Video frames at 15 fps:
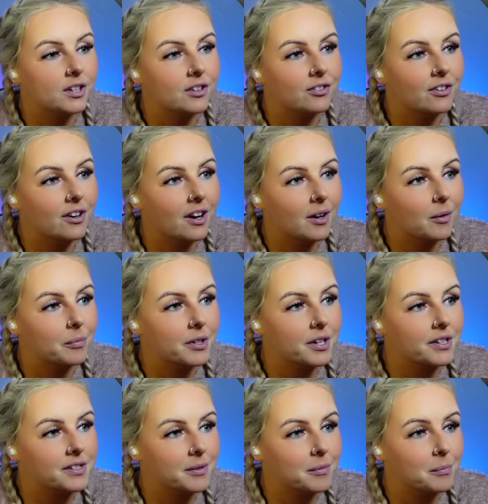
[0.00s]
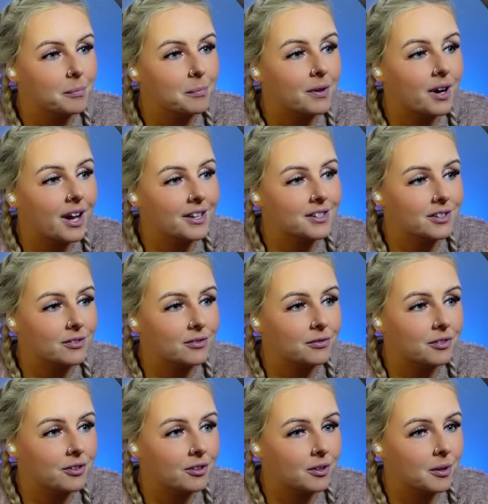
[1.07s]
crap, that's a massive
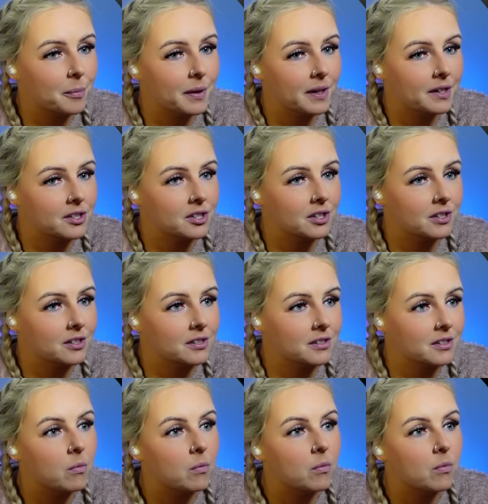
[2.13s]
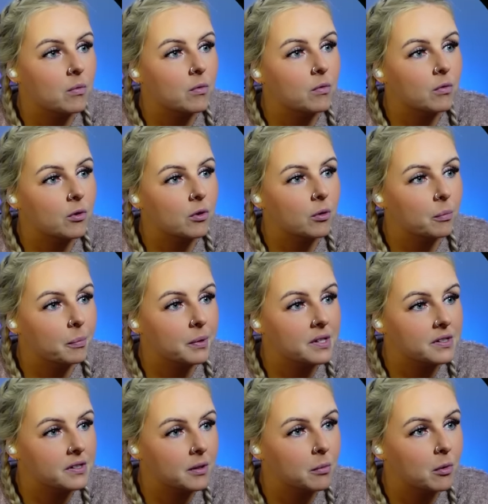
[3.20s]
wall of Persians. You've gone
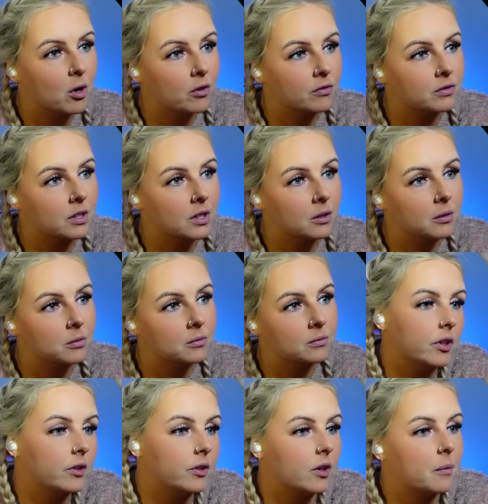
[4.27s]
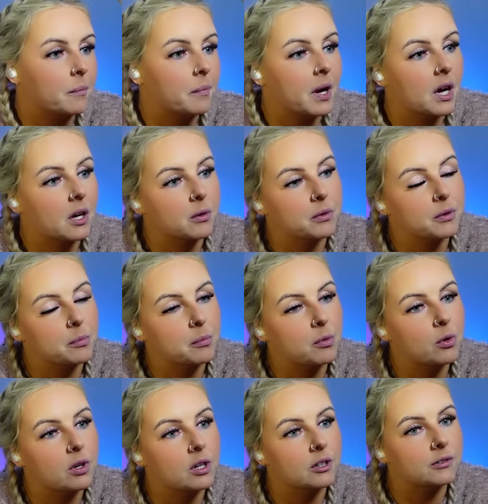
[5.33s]
pissed him off now. He'll come back with
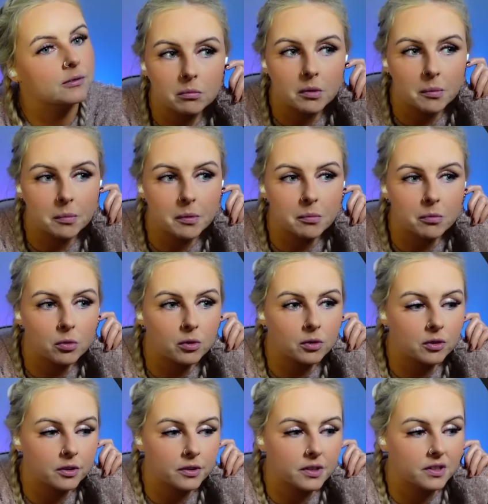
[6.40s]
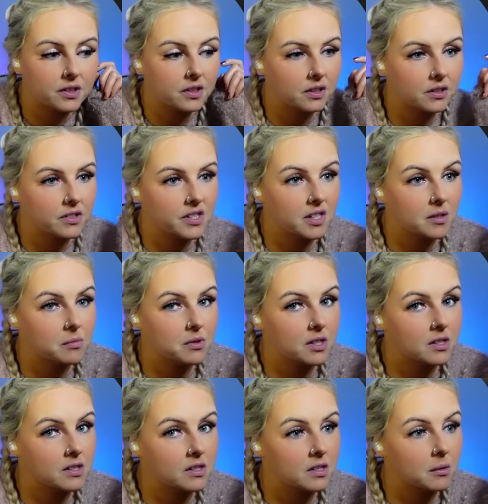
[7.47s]
more. Maybe more that are the same
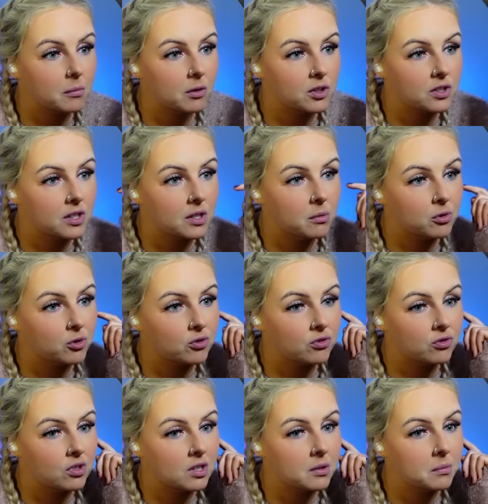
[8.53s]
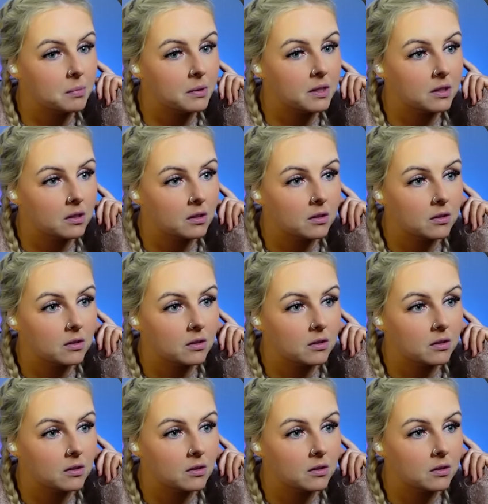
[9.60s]
size as him because he was really big.